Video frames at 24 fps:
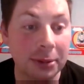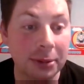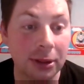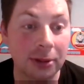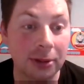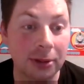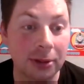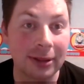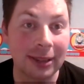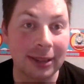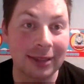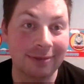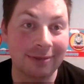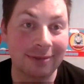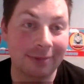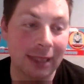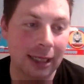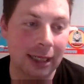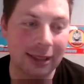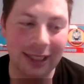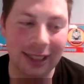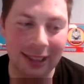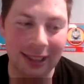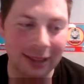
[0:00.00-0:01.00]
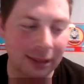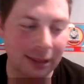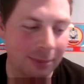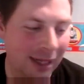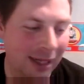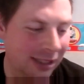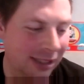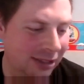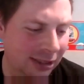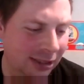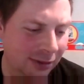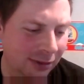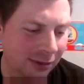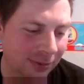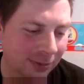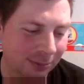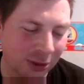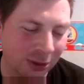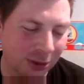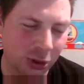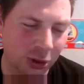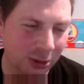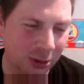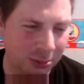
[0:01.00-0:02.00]
So, and then the Maxfield,
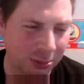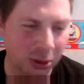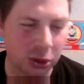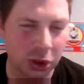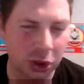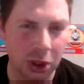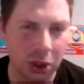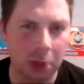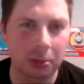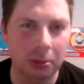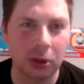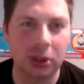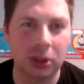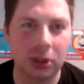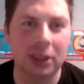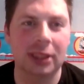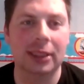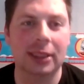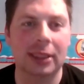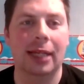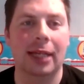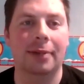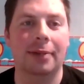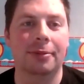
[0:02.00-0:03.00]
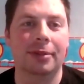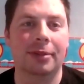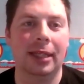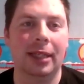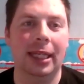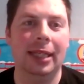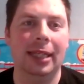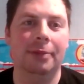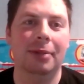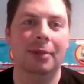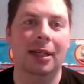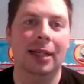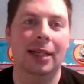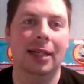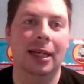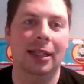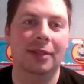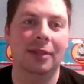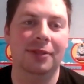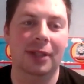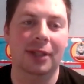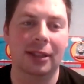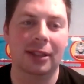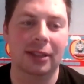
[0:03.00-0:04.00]
because we put so much into that game at
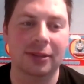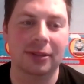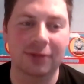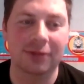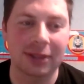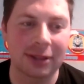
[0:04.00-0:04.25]
Halifax,